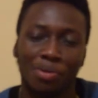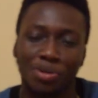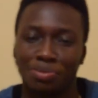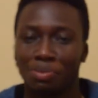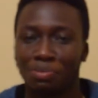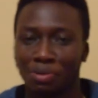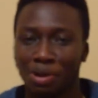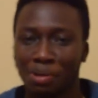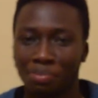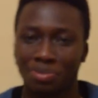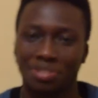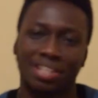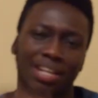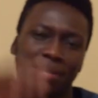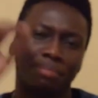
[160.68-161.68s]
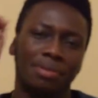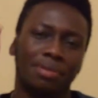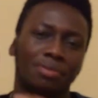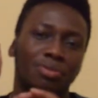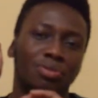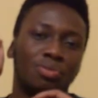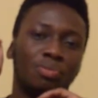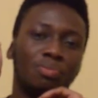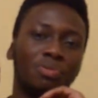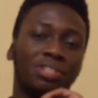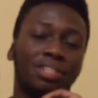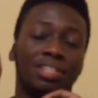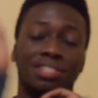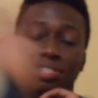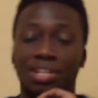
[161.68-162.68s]
what people are posting. I'll be also
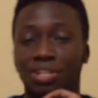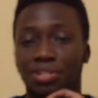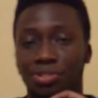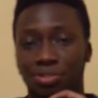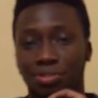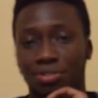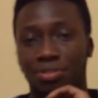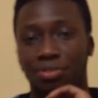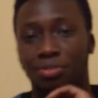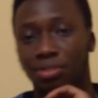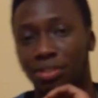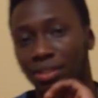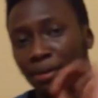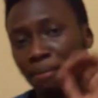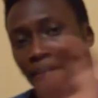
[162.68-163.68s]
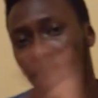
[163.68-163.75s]
putting the screenshots on